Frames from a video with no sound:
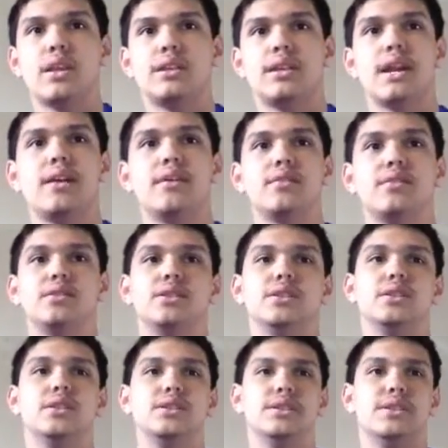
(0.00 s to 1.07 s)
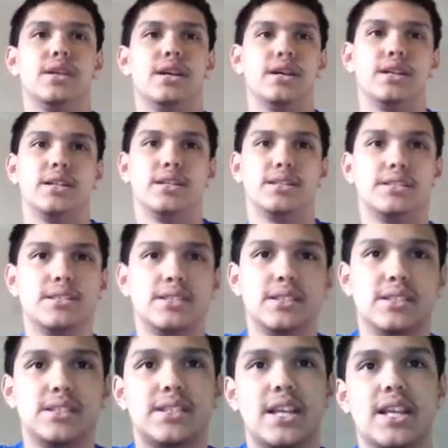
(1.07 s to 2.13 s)
Now, the
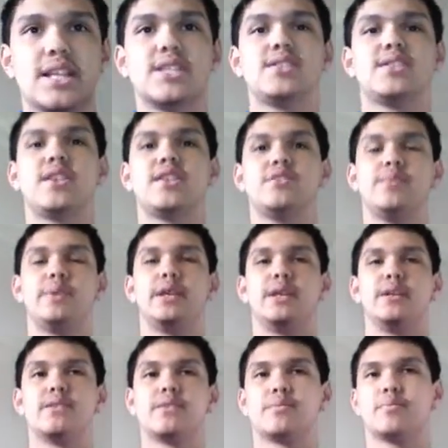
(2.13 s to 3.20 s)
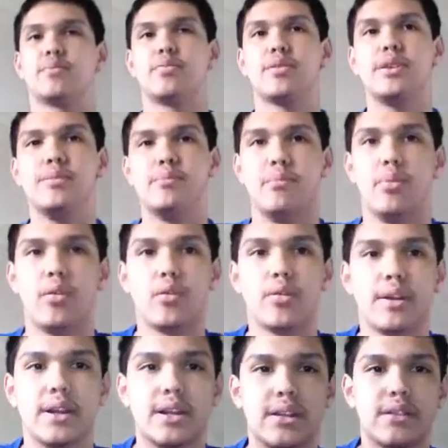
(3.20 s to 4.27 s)
second stage begins. Pretty
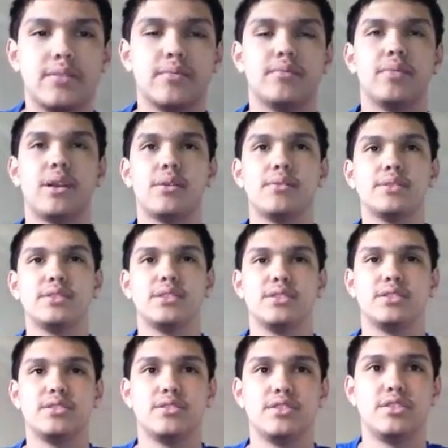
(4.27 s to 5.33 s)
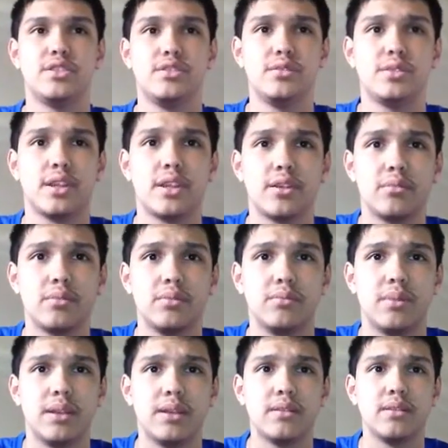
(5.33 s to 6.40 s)
boring, but it wasn't too terribly
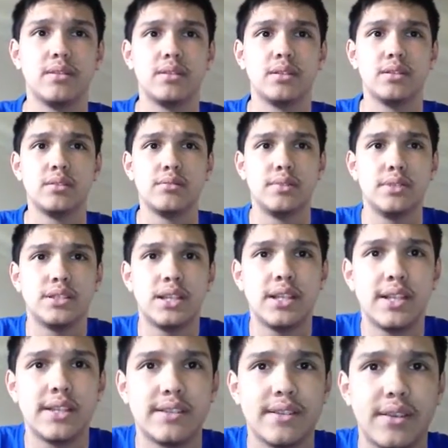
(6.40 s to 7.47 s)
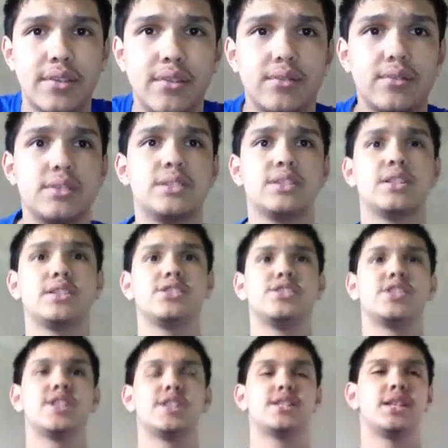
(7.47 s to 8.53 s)
bad. We saw
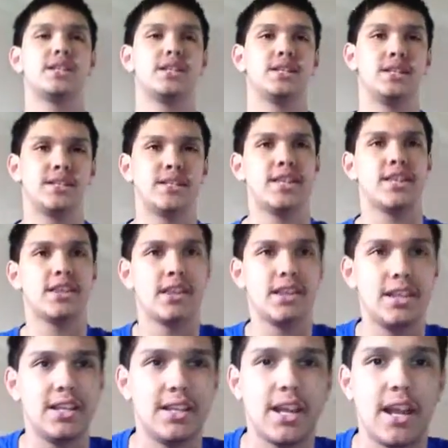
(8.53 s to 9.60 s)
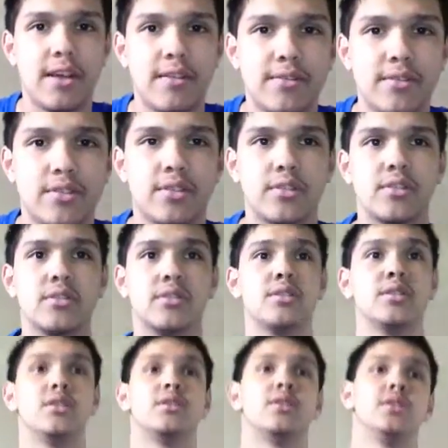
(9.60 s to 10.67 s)
Chase Elliott take the lead after
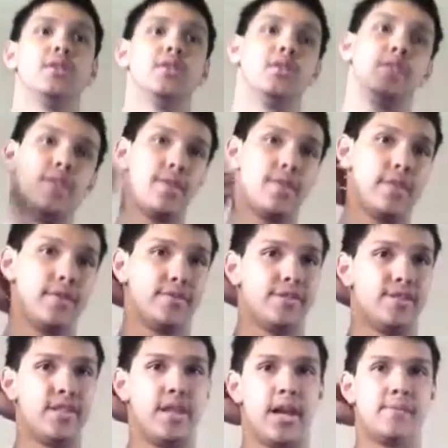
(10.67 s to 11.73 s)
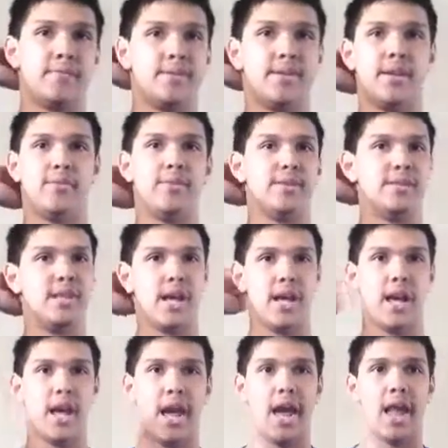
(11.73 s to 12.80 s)
those stops, and then we
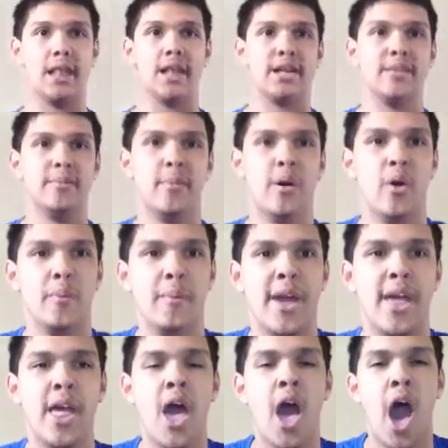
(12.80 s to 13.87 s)
saw Alex Bowman.